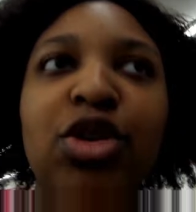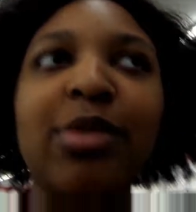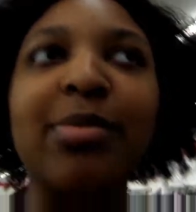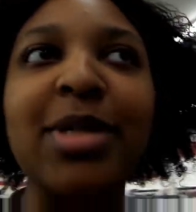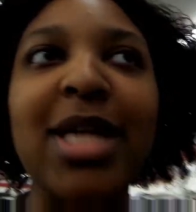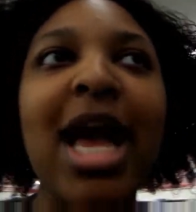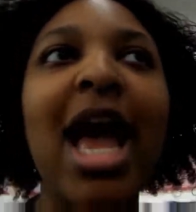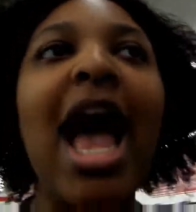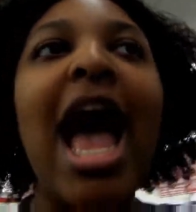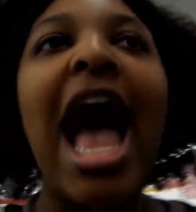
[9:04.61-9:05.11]

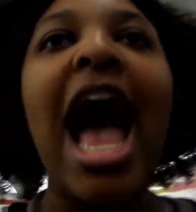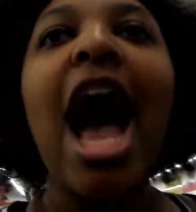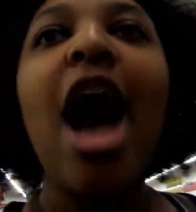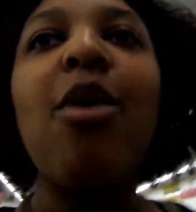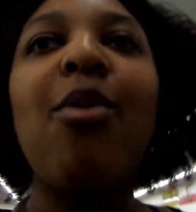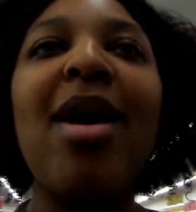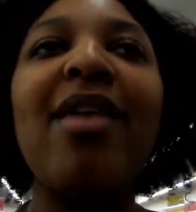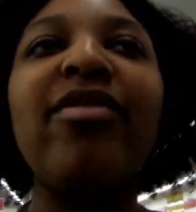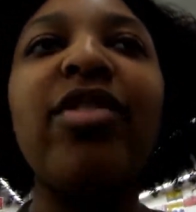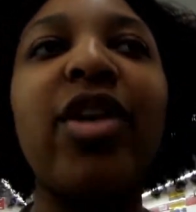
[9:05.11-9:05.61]
rooms.
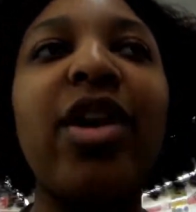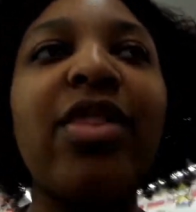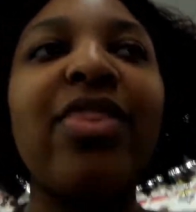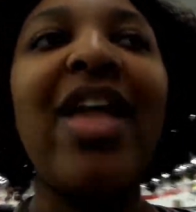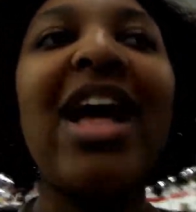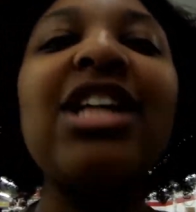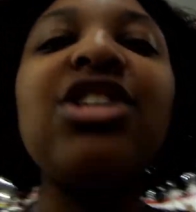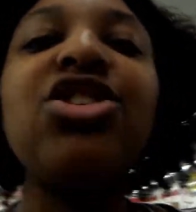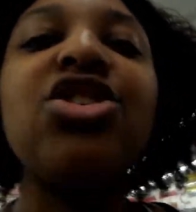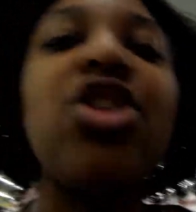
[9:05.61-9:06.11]
However,
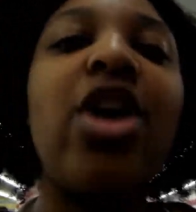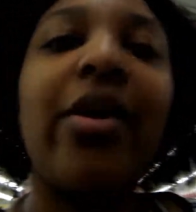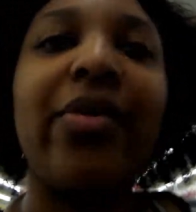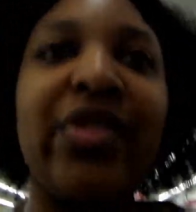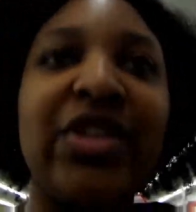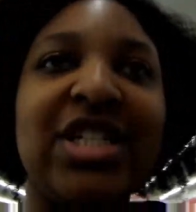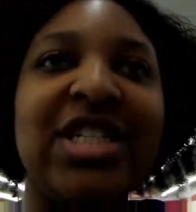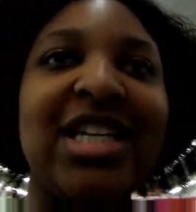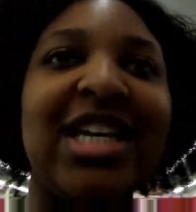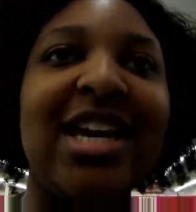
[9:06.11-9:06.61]
that's not
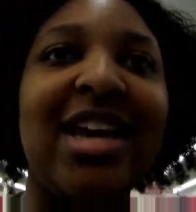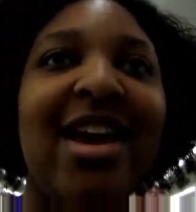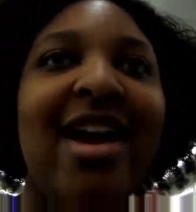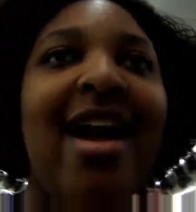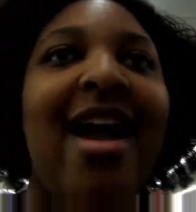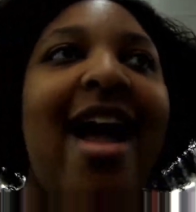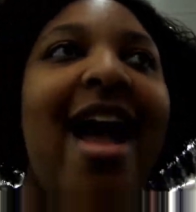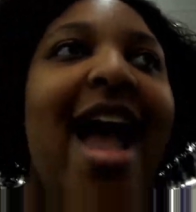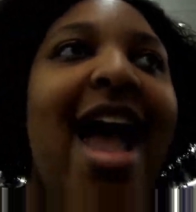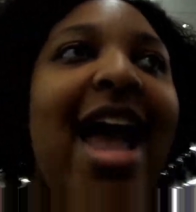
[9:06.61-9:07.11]
the tea.
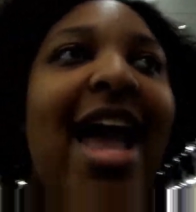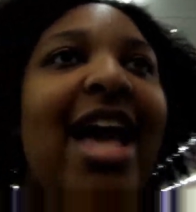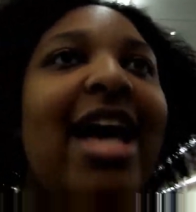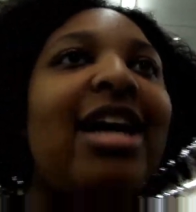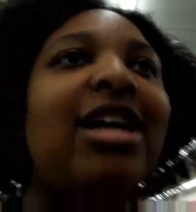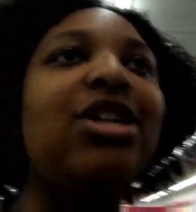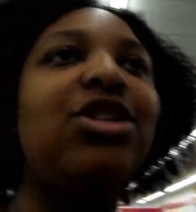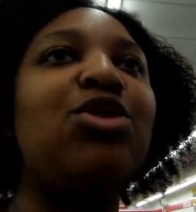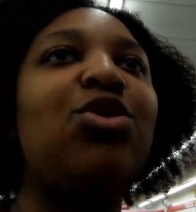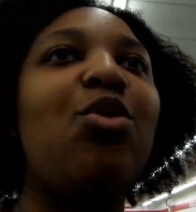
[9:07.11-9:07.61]

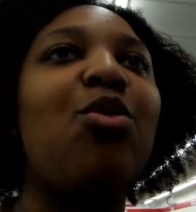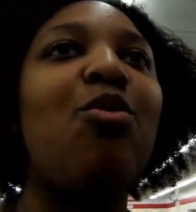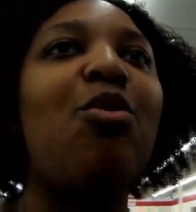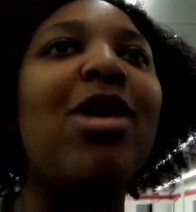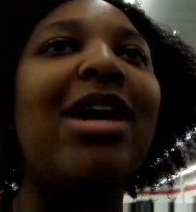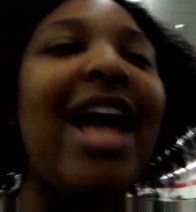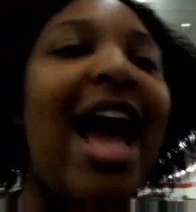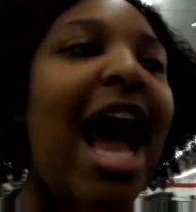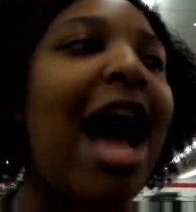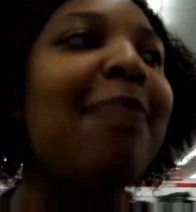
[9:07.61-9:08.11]
And
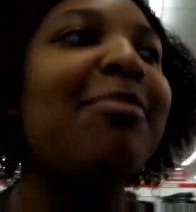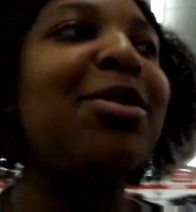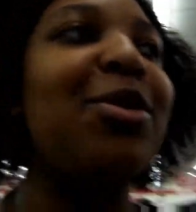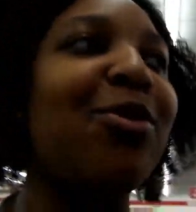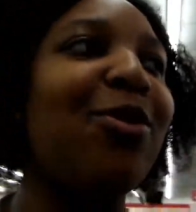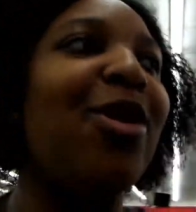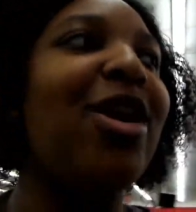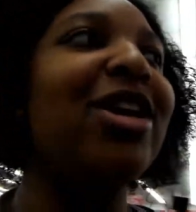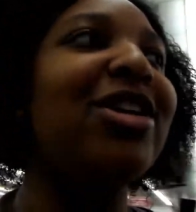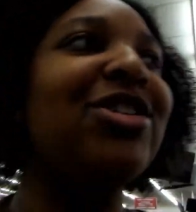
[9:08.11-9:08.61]
what
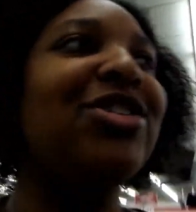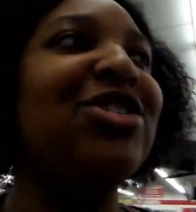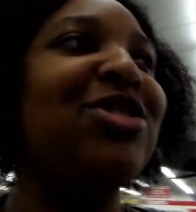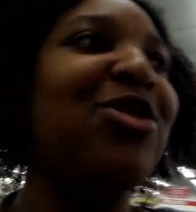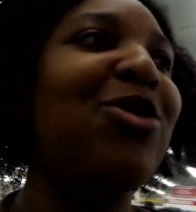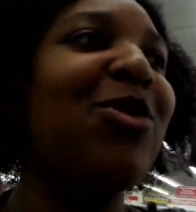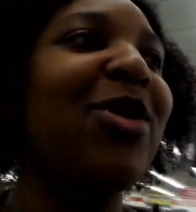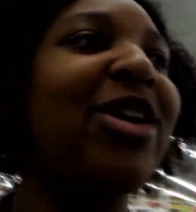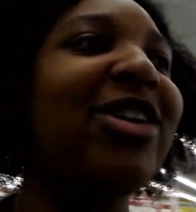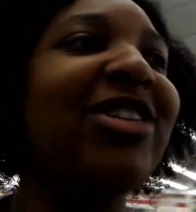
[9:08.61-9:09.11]
happened
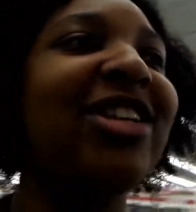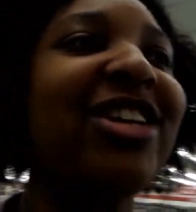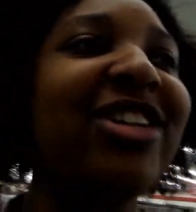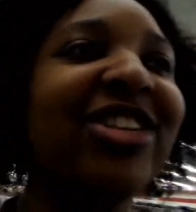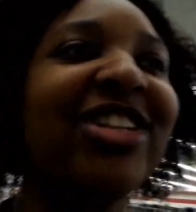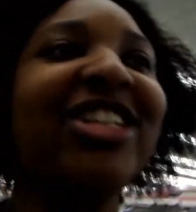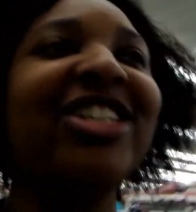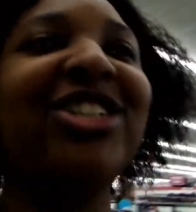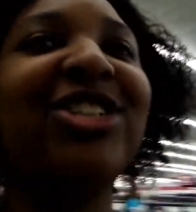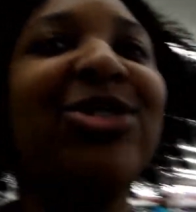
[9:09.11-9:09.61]
was we're
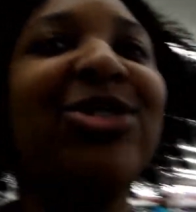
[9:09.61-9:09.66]
literally